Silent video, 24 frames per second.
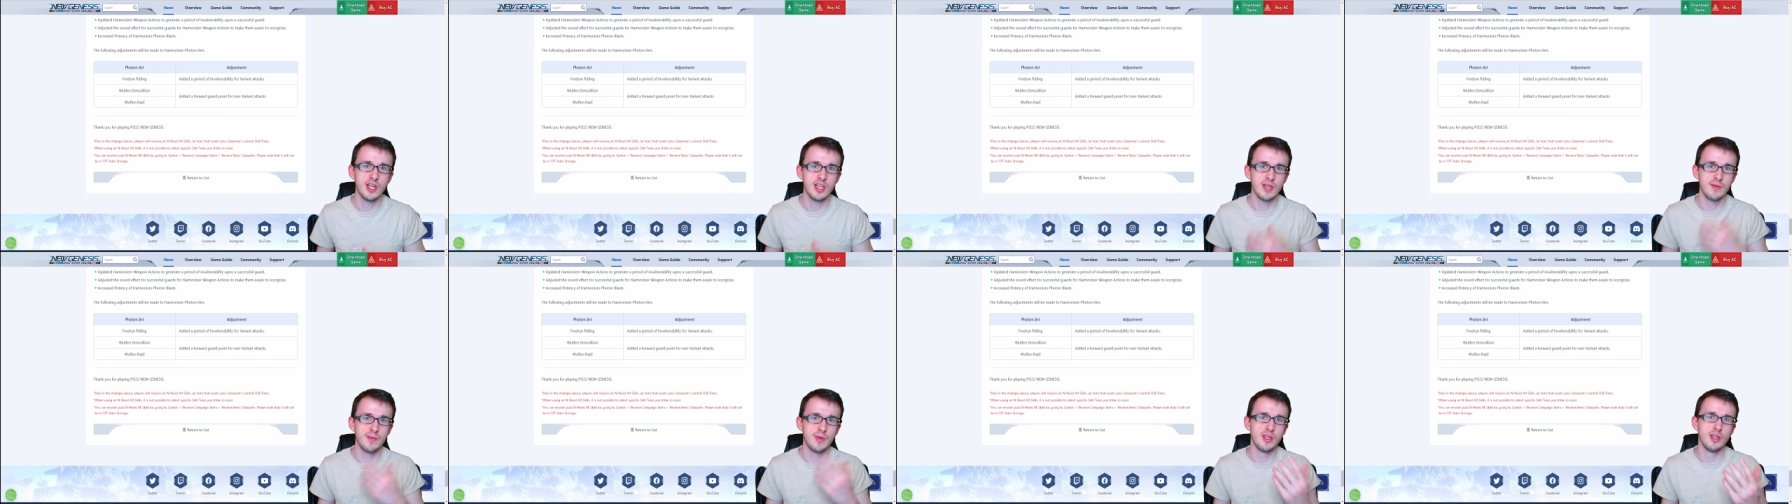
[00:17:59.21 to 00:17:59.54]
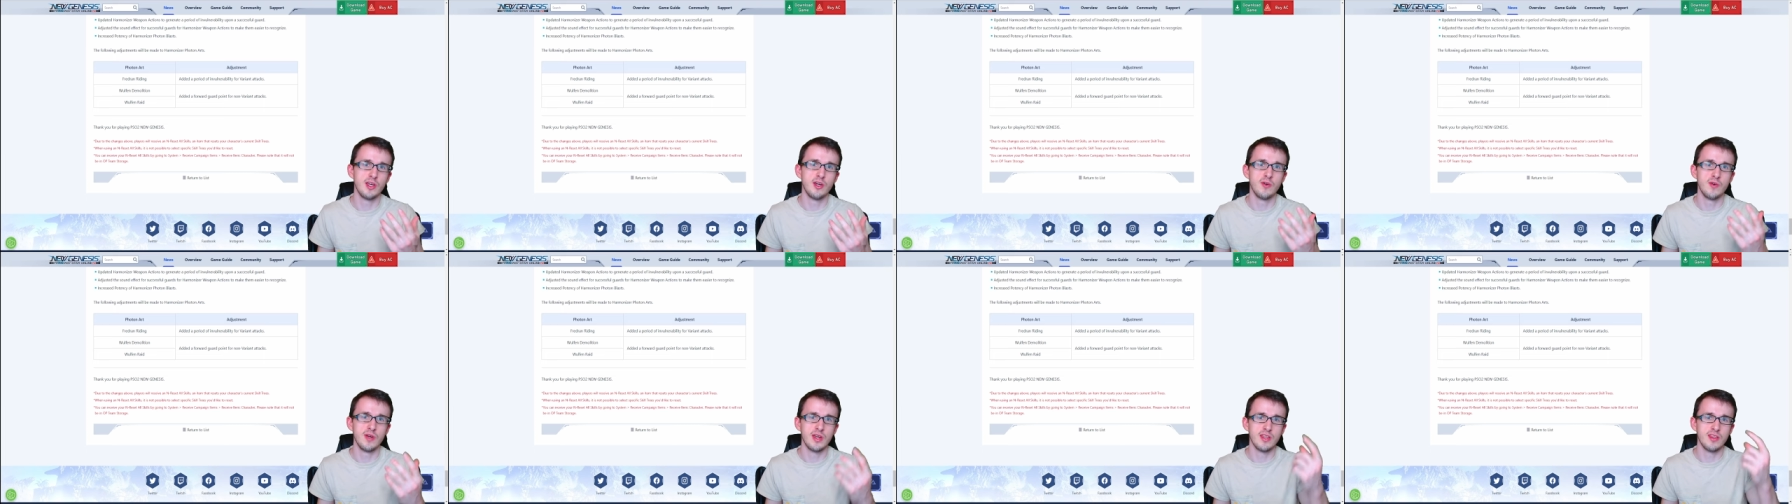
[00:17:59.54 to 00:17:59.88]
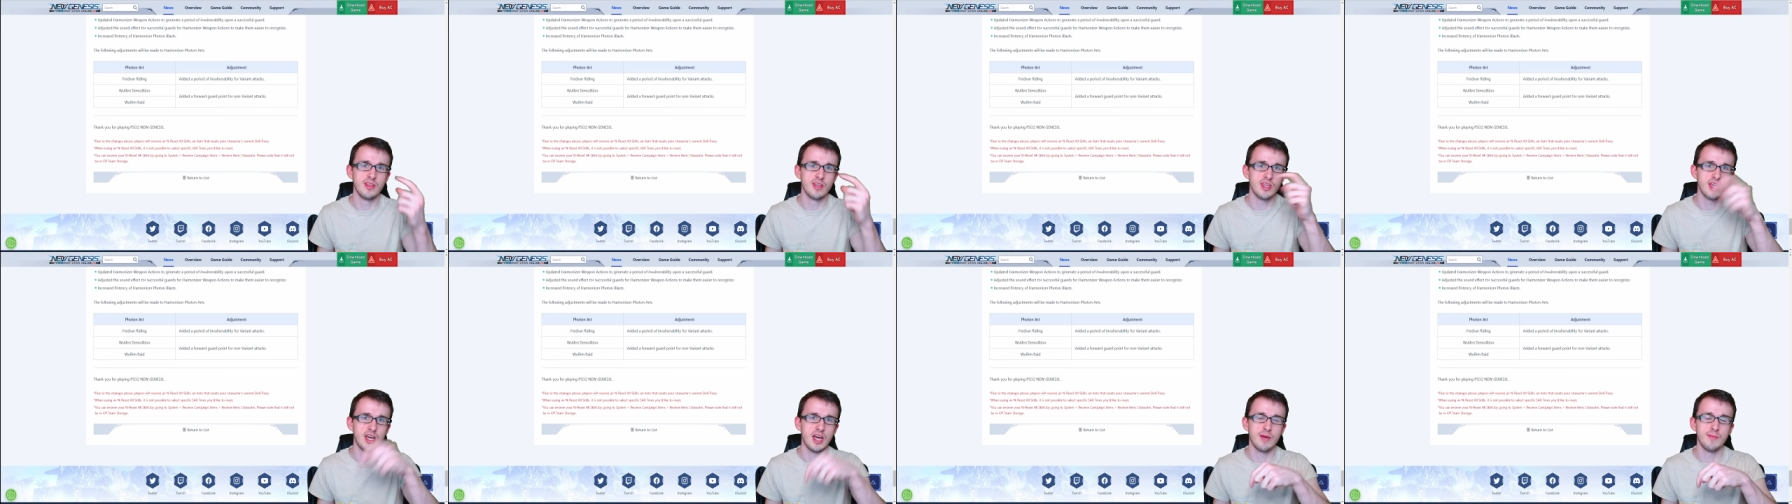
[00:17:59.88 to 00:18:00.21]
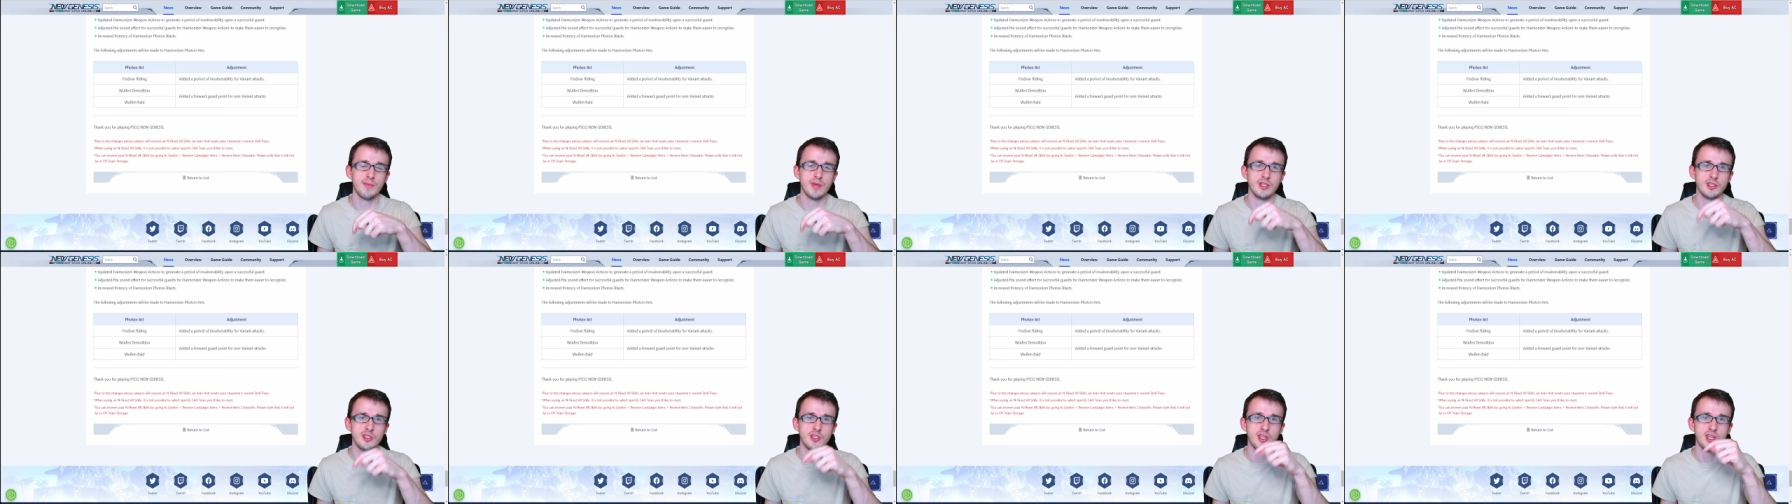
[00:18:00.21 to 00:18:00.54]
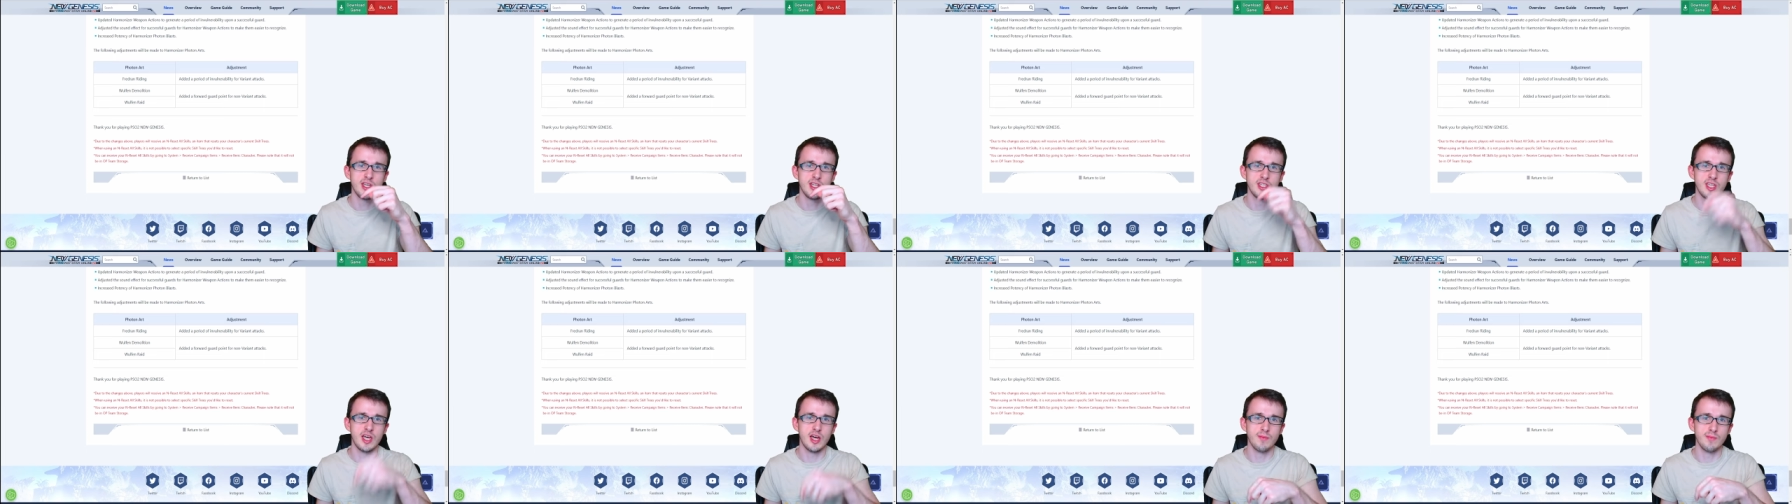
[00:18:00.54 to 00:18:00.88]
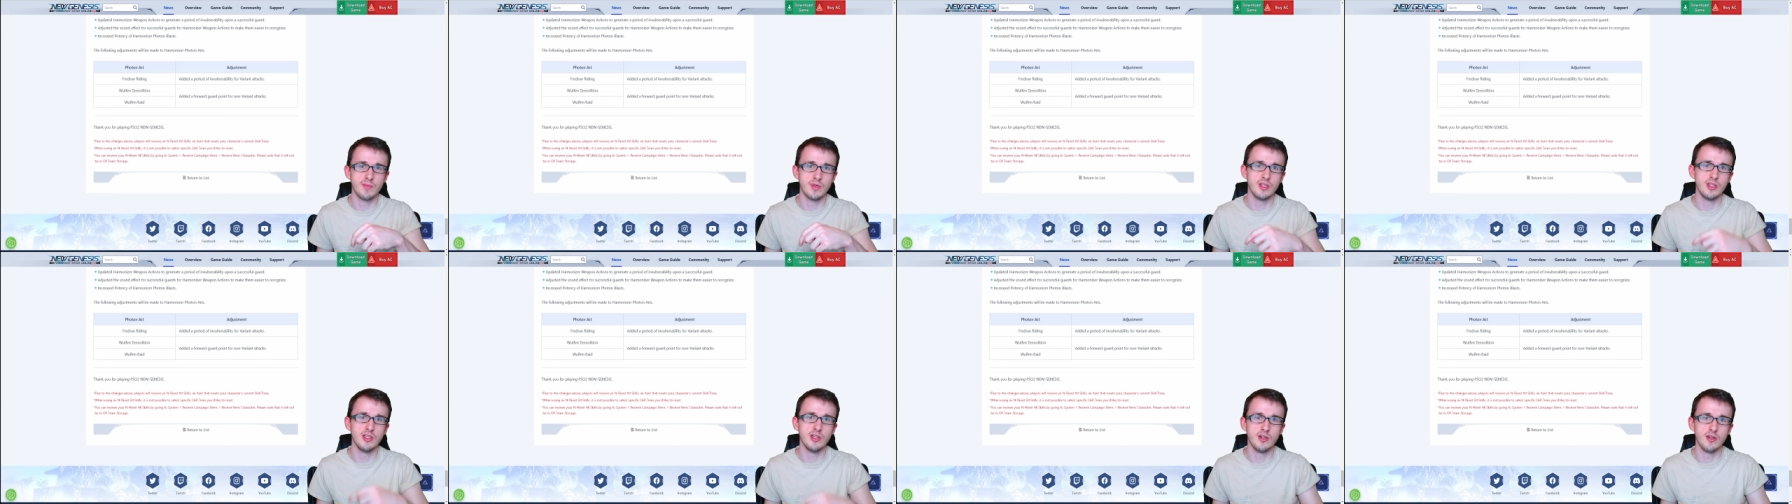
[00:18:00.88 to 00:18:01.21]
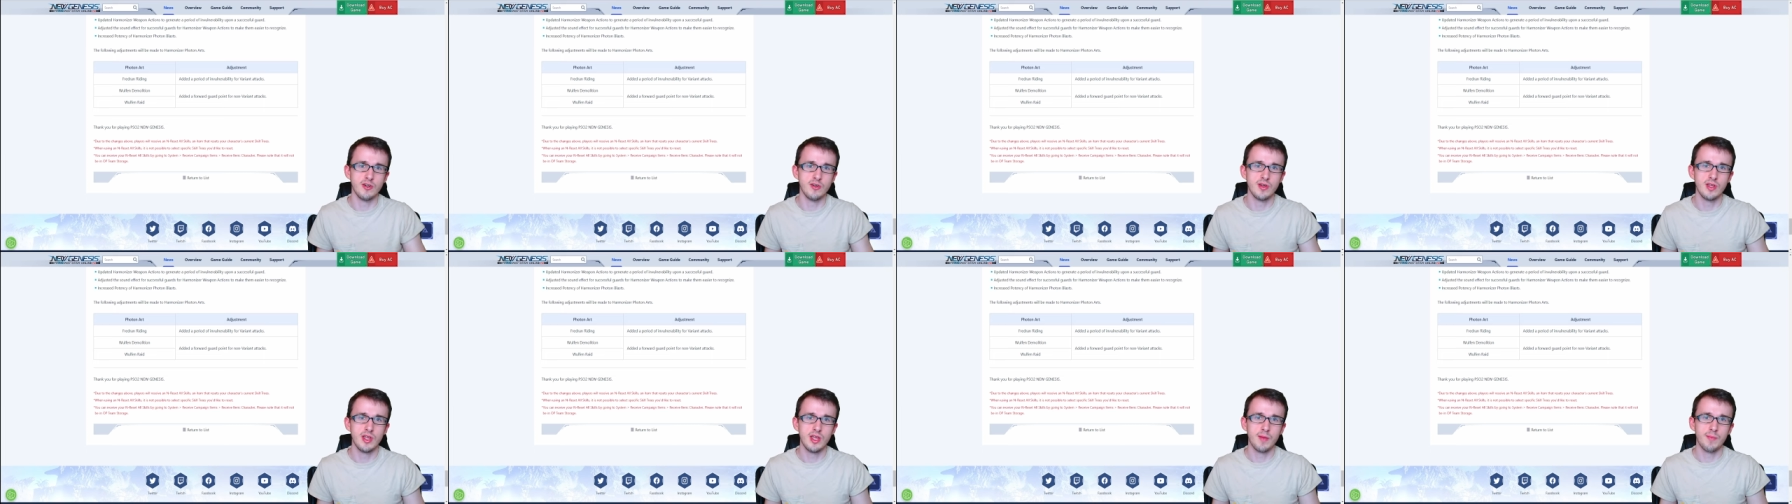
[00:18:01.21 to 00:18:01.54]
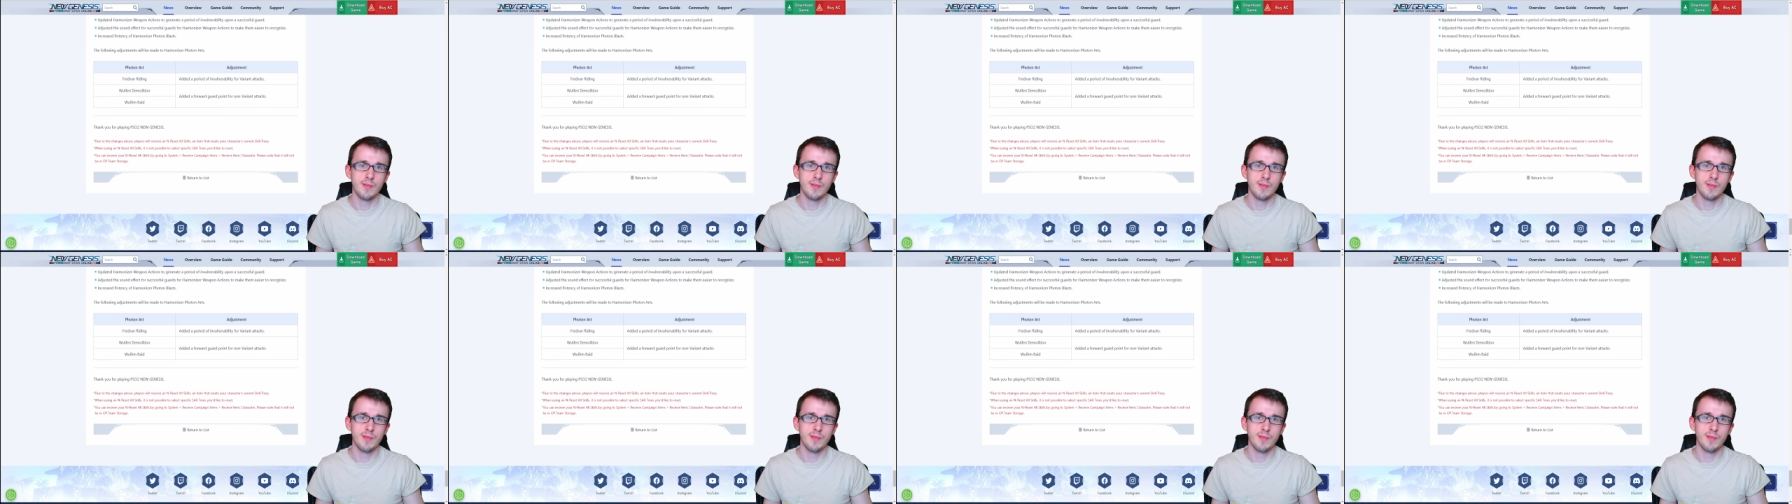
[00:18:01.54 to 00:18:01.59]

Let me know in the comments down below.